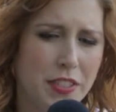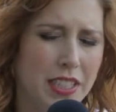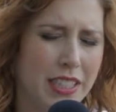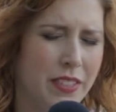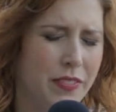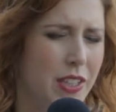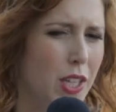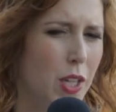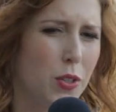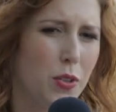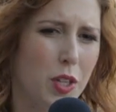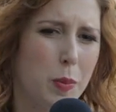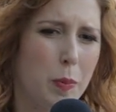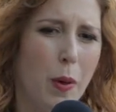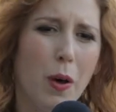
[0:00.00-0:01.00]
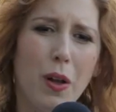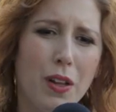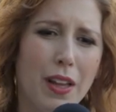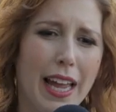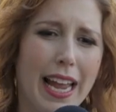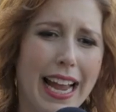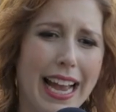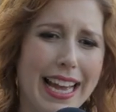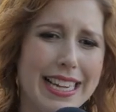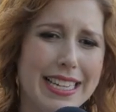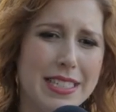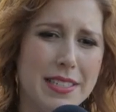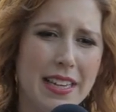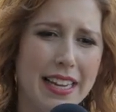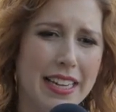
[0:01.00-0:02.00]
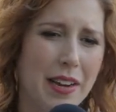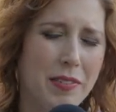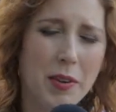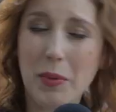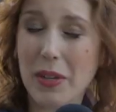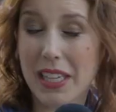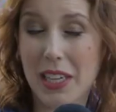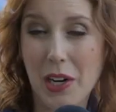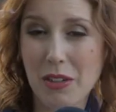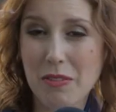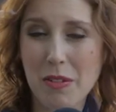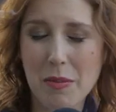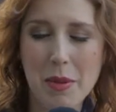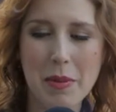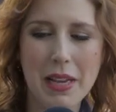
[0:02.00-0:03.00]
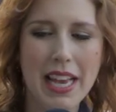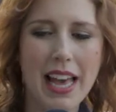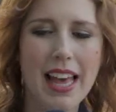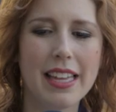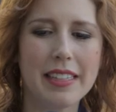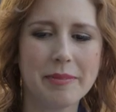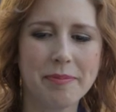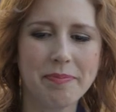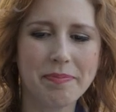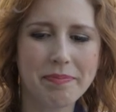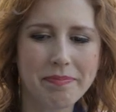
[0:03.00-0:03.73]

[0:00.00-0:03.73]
to live in the North Pole and I never really heard from him again.